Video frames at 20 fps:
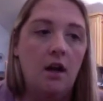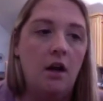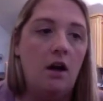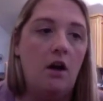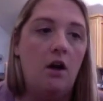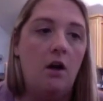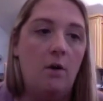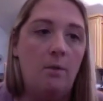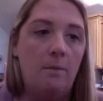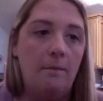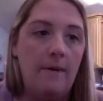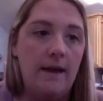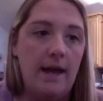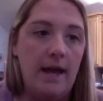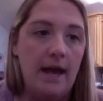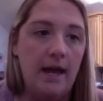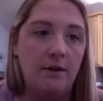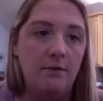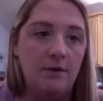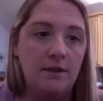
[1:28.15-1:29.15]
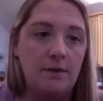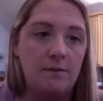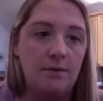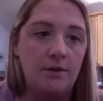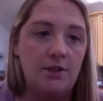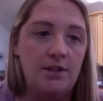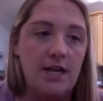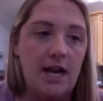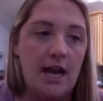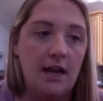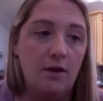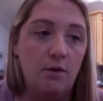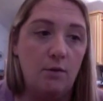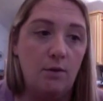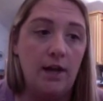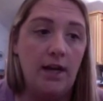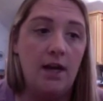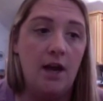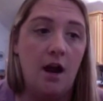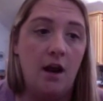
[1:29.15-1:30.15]
Oh, man, whispered Jack.
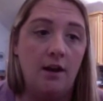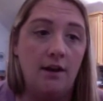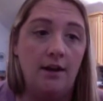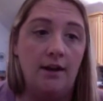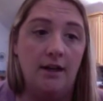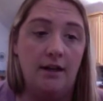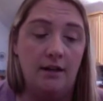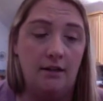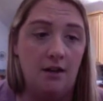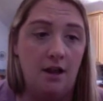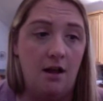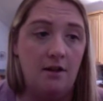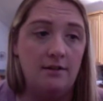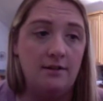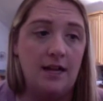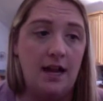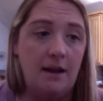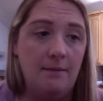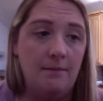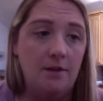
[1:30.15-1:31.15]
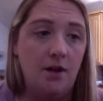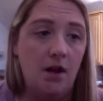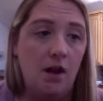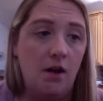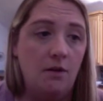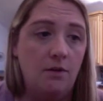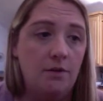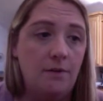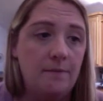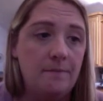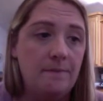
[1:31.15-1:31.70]
We are in a long time ago.